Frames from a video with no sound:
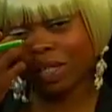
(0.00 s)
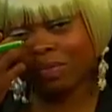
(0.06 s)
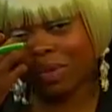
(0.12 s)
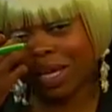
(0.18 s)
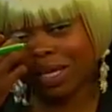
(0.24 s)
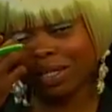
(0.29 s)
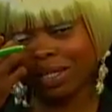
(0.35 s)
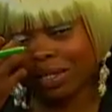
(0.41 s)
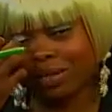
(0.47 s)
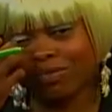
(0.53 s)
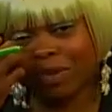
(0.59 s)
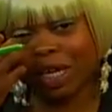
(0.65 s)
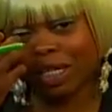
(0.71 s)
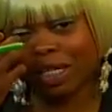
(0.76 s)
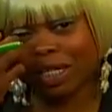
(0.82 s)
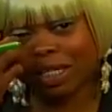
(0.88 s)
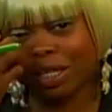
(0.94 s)
best to
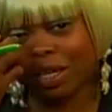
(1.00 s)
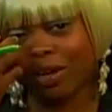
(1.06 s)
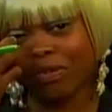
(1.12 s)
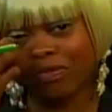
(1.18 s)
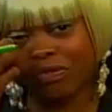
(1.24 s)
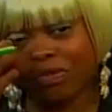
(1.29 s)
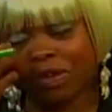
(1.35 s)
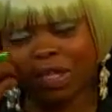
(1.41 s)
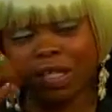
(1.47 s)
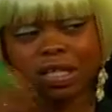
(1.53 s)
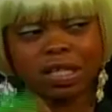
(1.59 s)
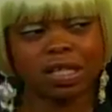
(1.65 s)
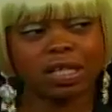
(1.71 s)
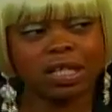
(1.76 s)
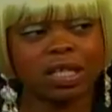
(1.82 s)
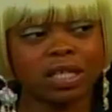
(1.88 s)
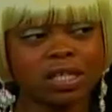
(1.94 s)
rate yourself
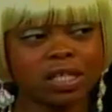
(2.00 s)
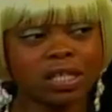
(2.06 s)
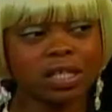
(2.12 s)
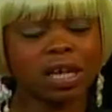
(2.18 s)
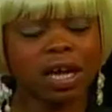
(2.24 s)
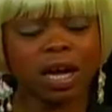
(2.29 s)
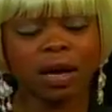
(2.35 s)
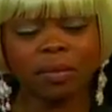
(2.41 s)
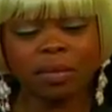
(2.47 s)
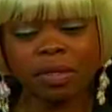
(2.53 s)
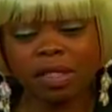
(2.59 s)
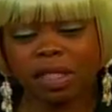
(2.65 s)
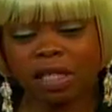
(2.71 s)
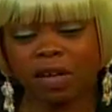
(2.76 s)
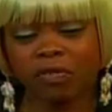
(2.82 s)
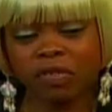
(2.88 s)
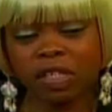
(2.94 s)
as a top and
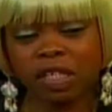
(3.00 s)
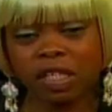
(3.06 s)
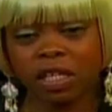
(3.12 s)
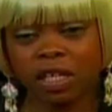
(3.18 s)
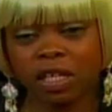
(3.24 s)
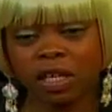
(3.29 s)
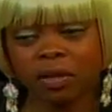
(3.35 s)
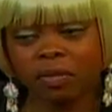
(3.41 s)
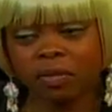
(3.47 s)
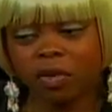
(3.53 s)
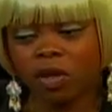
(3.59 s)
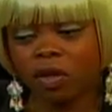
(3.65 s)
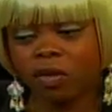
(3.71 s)
self-esteem